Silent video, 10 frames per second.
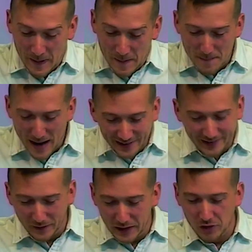
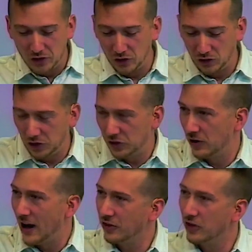Massively reduce your
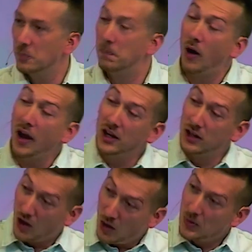distractions. Buy an
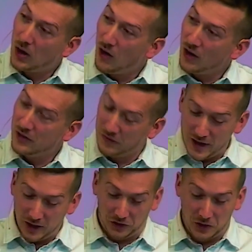alarm clock for
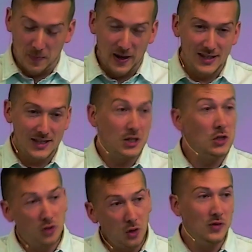next to your bed so you
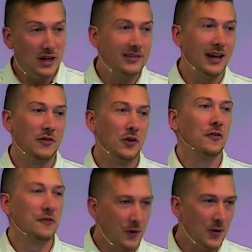don't need to have your
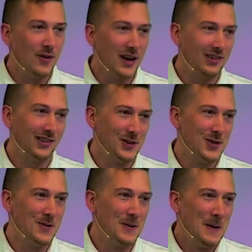phone next to you.